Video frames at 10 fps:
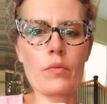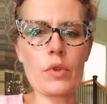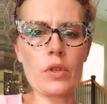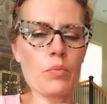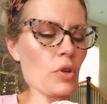
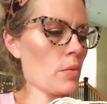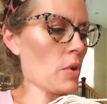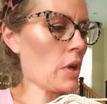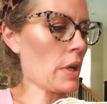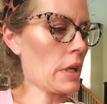when you put them
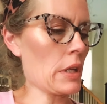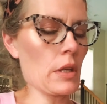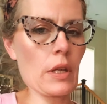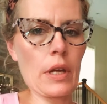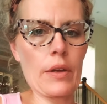on,
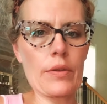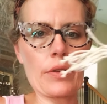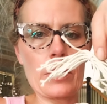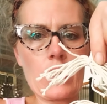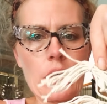how they're
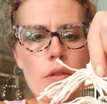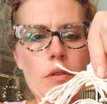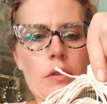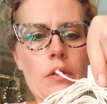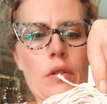gonna
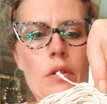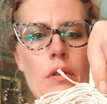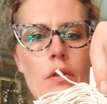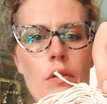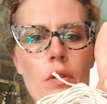
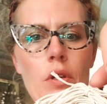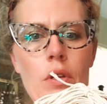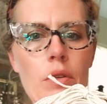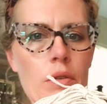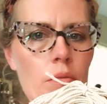look
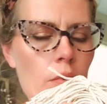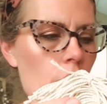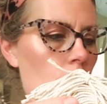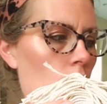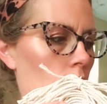
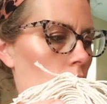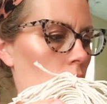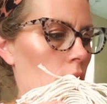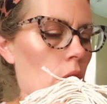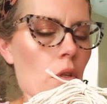once you
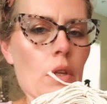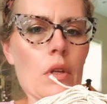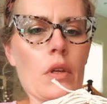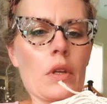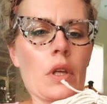
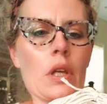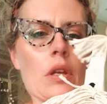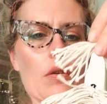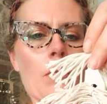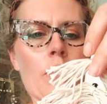get
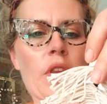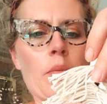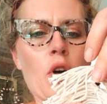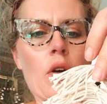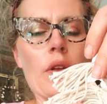
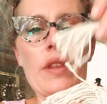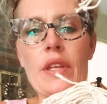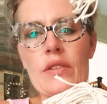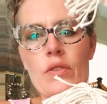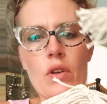them all. And
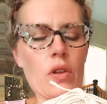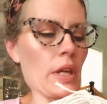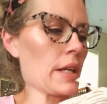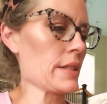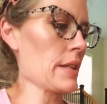these are all,
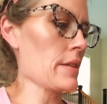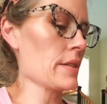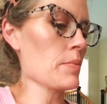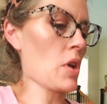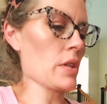like I said, the
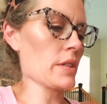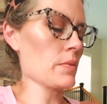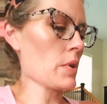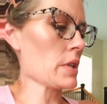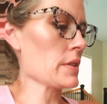smallest
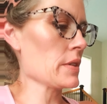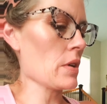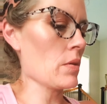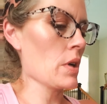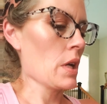ones.
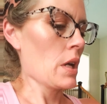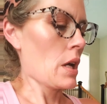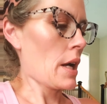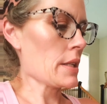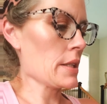So
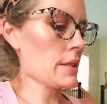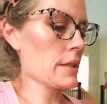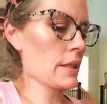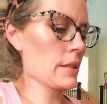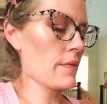I did
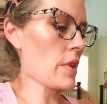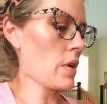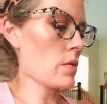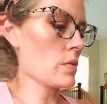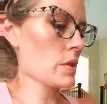6 of
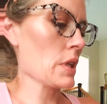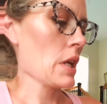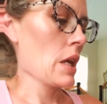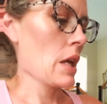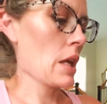those,
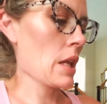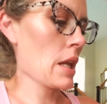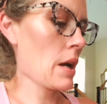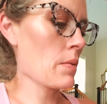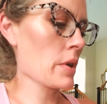and
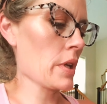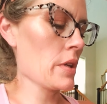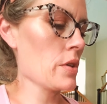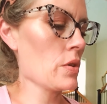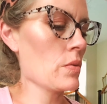now we're
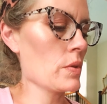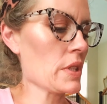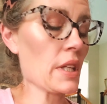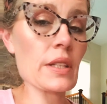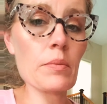gonna do
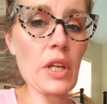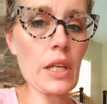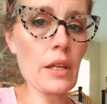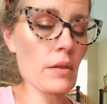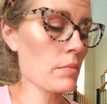6
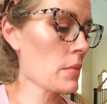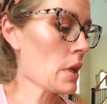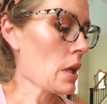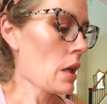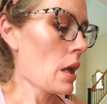medium
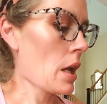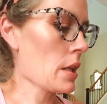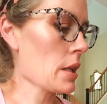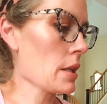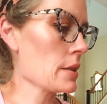
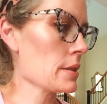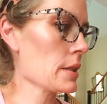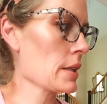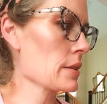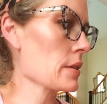and then
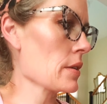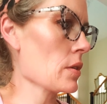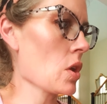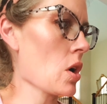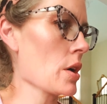6
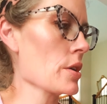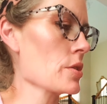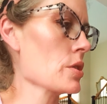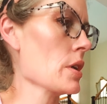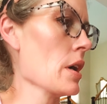
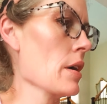large.